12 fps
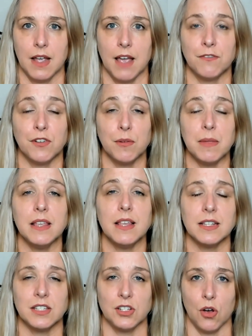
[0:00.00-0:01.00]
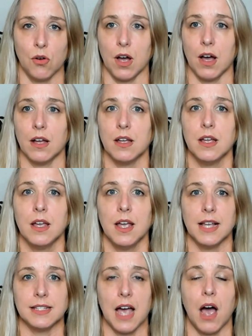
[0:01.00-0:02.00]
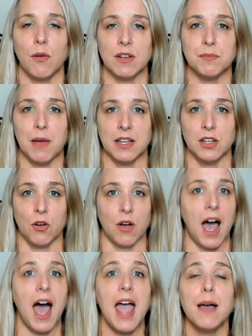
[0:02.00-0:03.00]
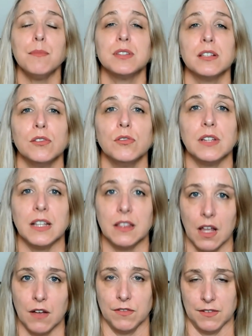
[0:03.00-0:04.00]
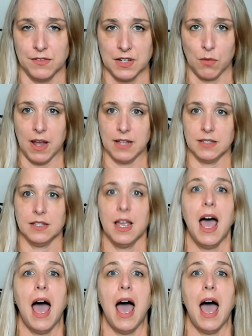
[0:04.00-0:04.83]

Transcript: And for me, that's yoga. It's always been yoga. I absolutely love lifting weights.